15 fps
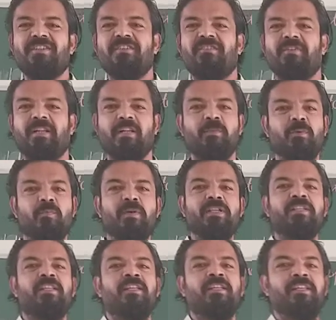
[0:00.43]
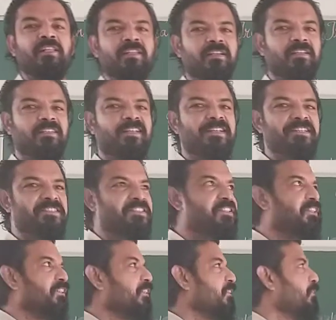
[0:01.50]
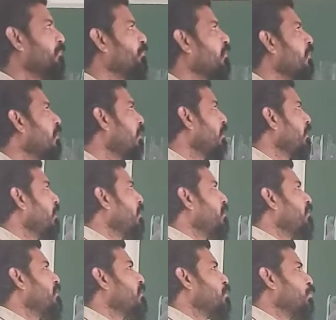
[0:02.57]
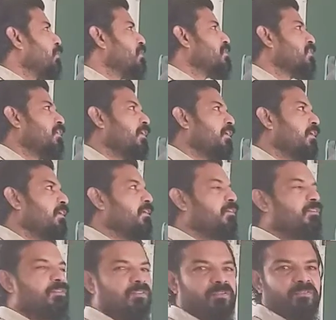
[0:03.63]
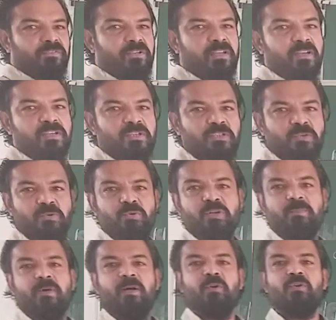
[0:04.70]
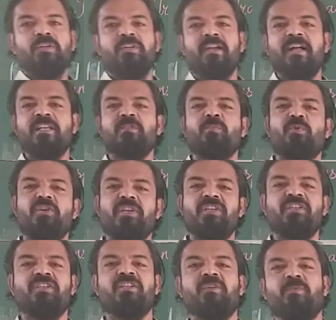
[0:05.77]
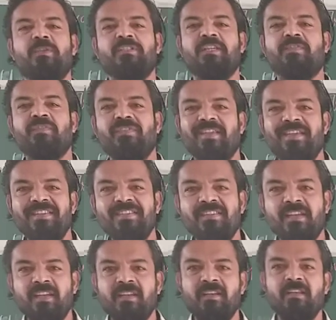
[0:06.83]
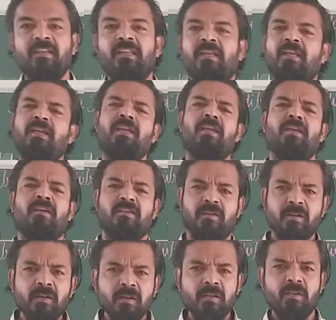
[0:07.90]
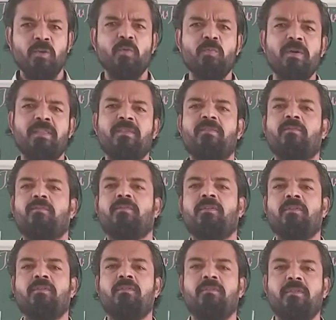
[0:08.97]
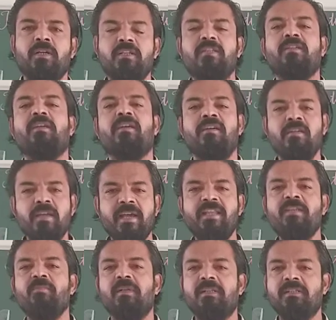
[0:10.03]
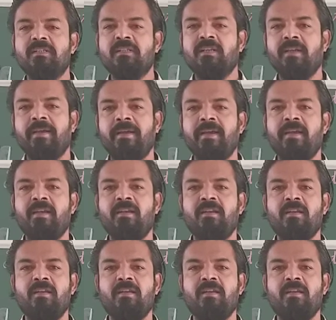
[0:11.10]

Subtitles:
Welcome to my channel, Lalit sir. Dear students, we understood about the transportation of a substance in the human, that is in animals, and